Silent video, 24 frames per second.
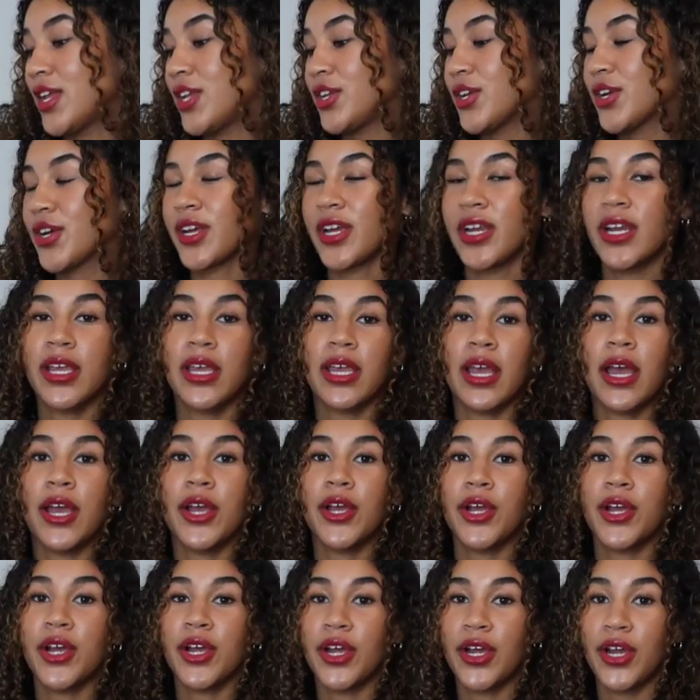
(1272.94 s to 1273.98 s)
You're gonna get
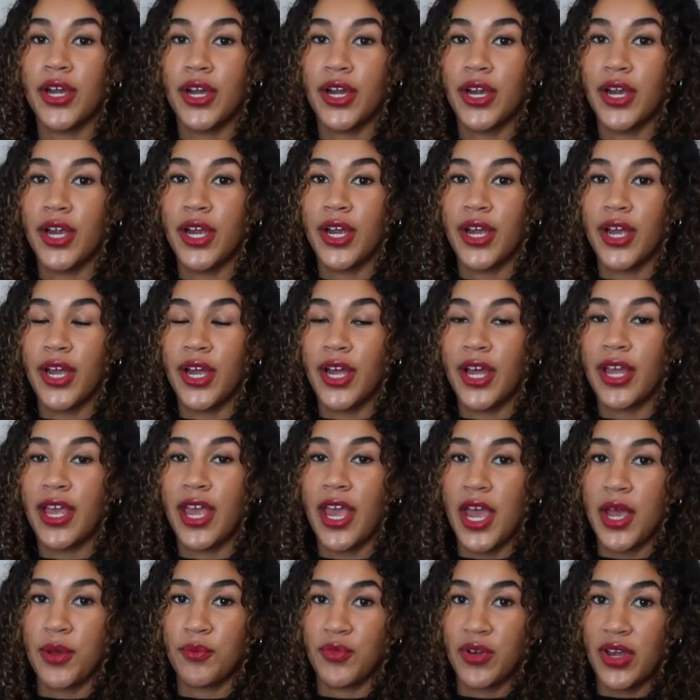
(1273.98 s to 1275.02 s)
her a
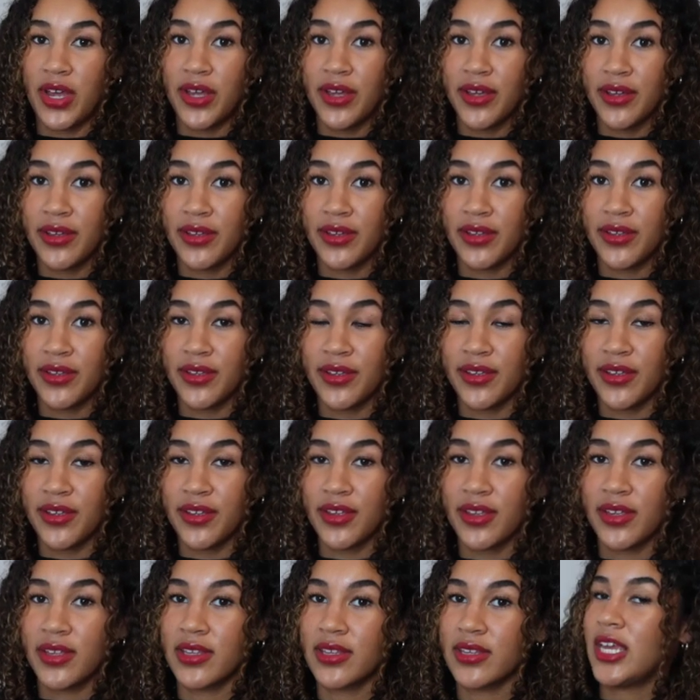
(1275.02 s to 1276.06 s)
camera
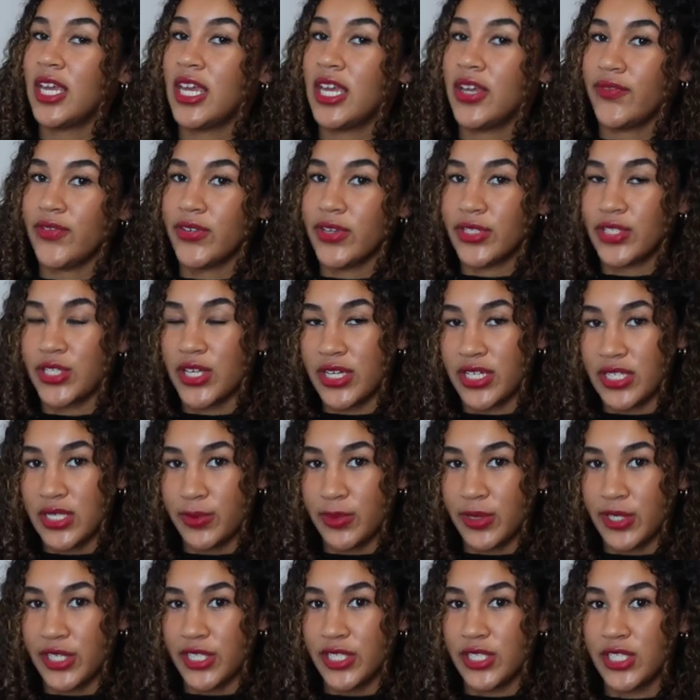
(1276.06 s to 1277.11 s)
if you're trying to
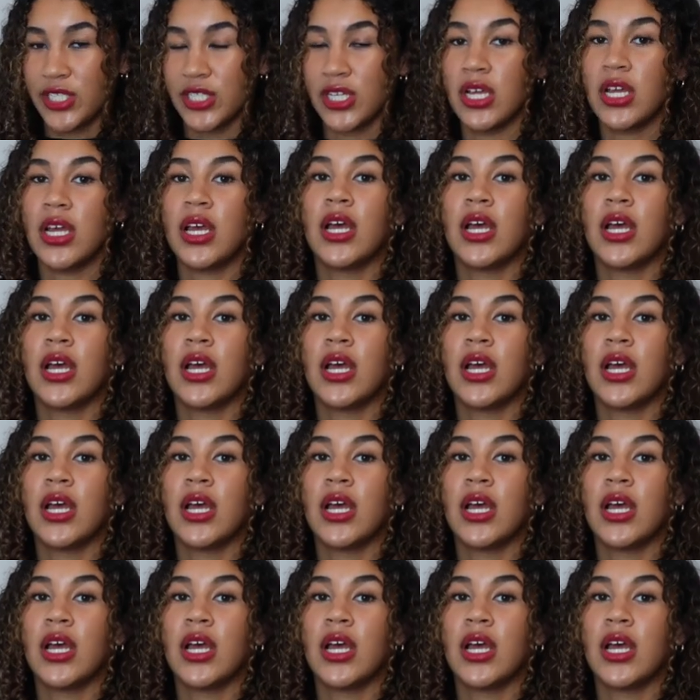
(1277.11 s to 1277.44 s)
splurge.